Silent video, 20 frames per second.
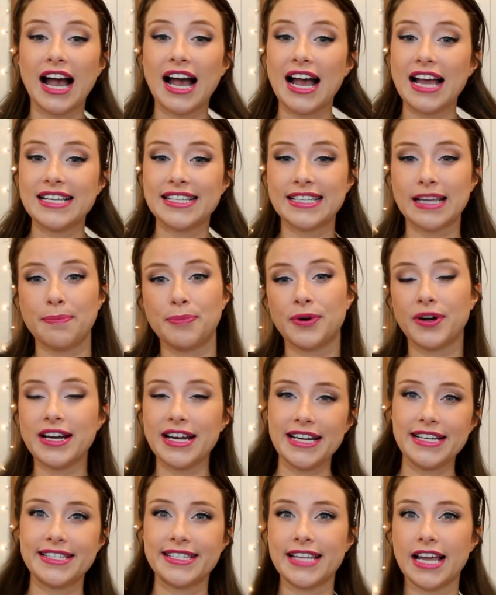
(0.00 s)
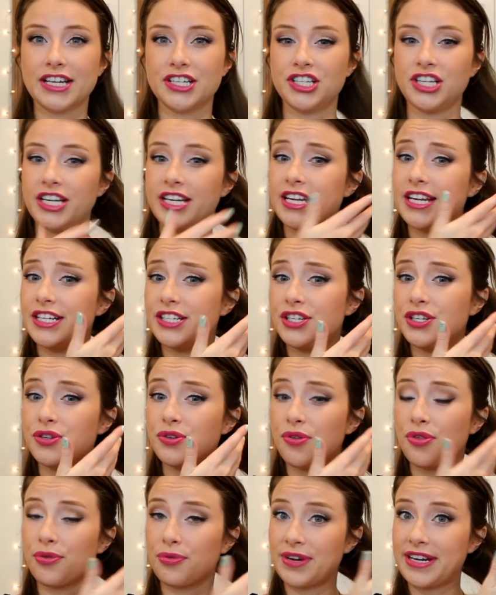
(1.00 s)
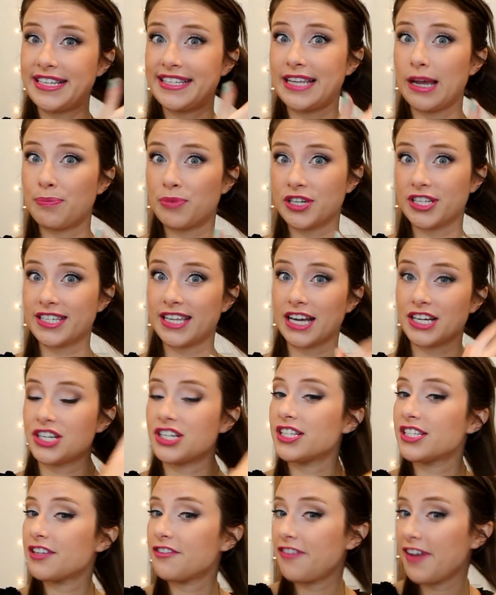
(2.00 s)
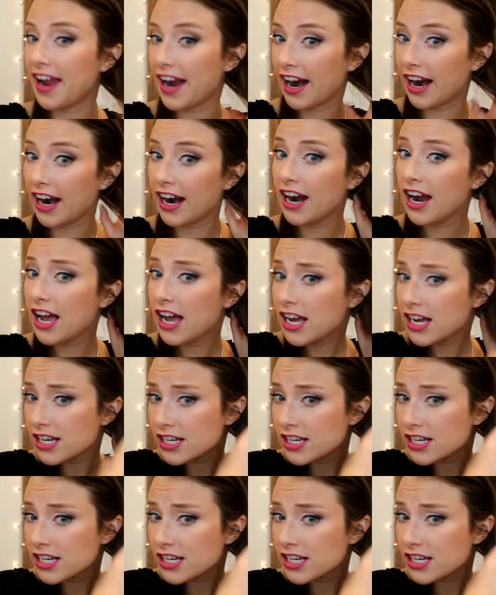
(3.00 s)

I separate each section into 3 separate sections of hair.